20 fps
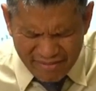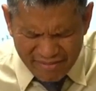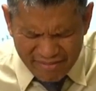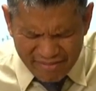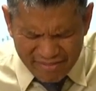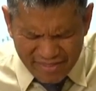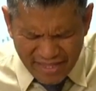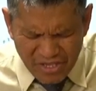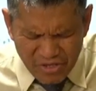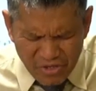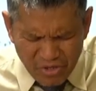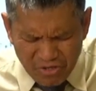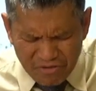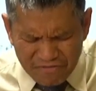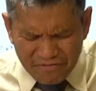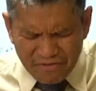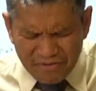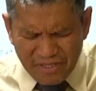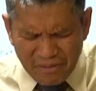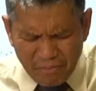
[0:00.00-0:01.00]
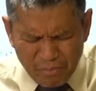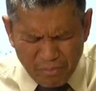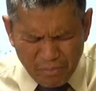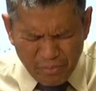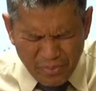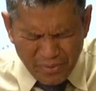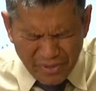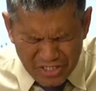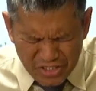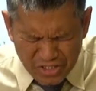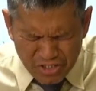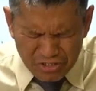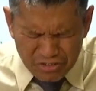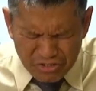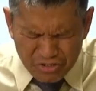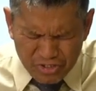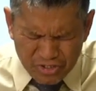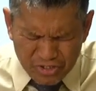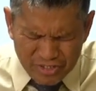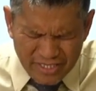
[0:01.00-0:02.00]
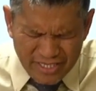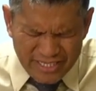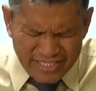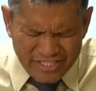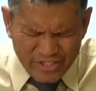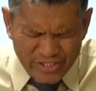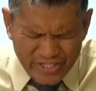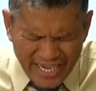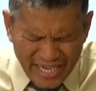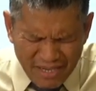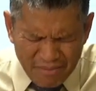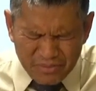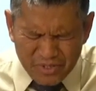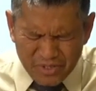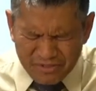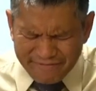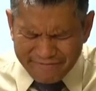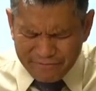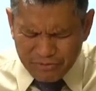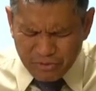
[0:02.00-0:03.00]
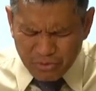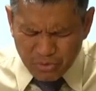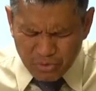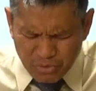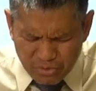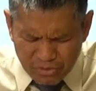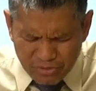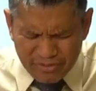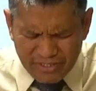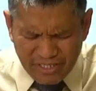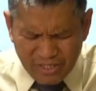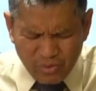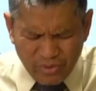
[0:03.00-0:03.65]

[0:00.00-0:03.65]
thank You for the precious gems of truth that we